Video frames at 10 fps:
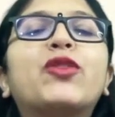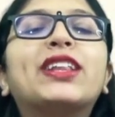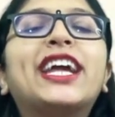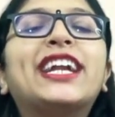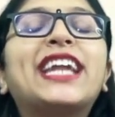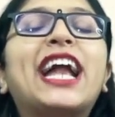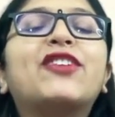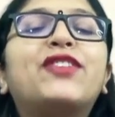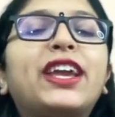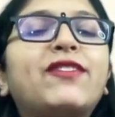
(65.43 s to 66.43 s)
with it
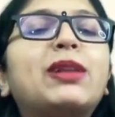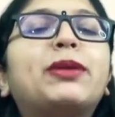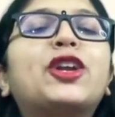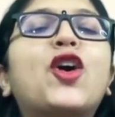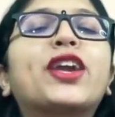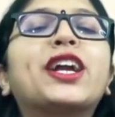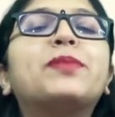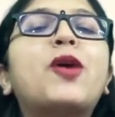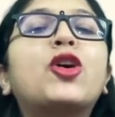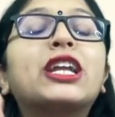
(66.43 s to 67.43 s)
and we will be talking
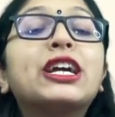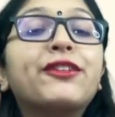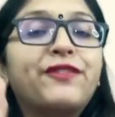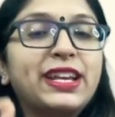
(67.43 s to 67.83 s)
about